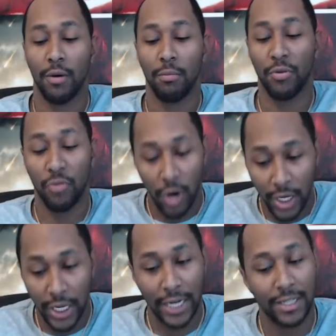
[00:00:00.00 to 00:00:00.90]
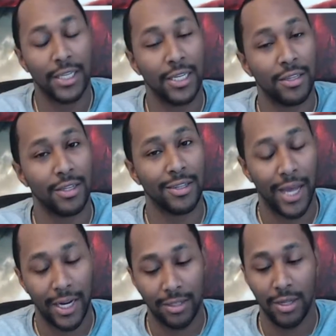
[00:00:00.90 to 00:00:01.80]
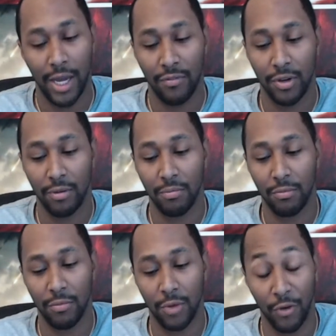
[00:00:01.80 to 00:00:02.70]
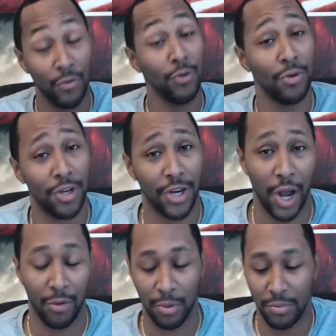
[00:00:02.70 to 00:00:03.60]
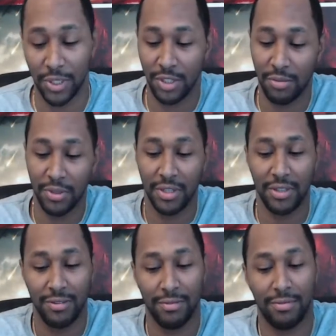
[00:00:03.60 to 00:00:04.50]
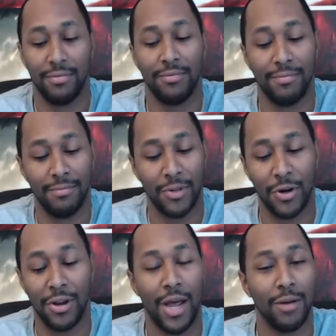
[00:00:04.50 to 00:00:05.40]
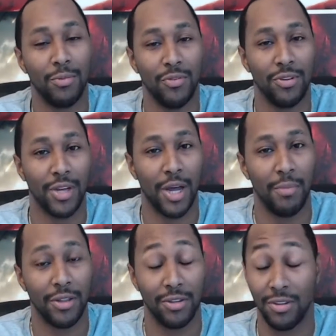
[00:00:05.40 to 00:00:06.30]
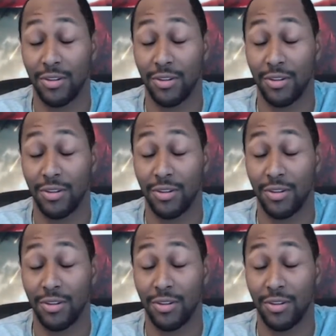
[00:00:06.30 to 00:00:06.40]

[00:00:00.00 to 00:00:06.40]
Before I actually get into this, I actually have a few good honorable mentions because there are a lot of movies that come out this year.